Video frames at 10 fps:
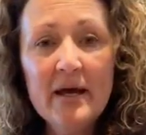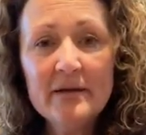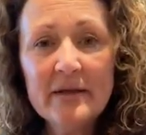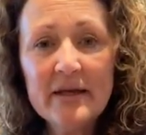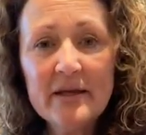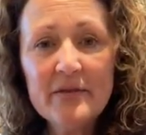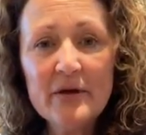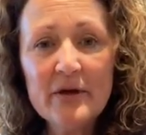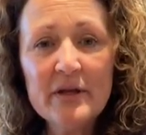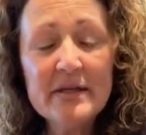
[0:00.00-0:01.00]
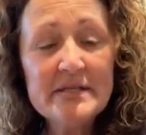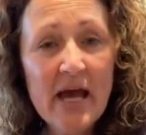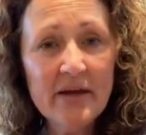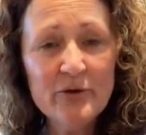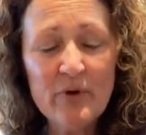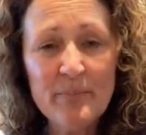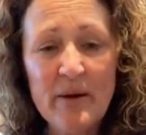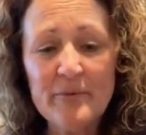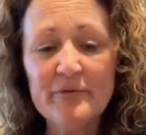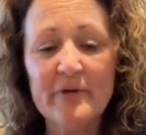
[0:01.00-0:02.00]
Like the Italian red
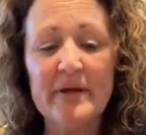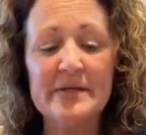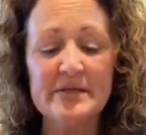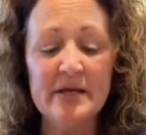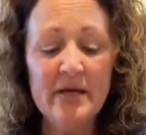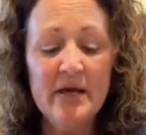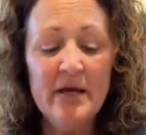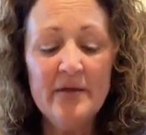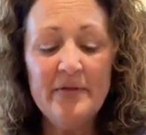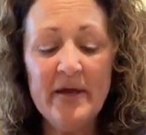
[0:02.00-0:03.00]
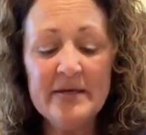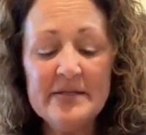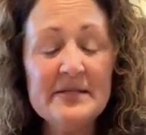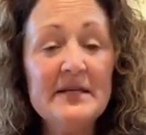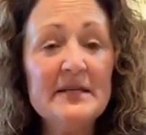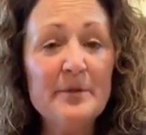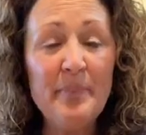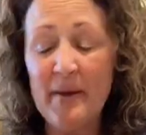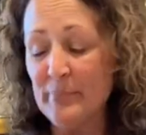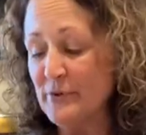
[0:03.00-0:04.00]
pepper flakes. They seed the
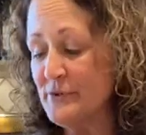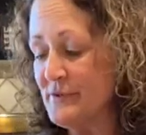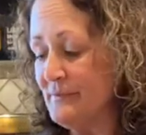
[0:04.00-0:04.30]
peppers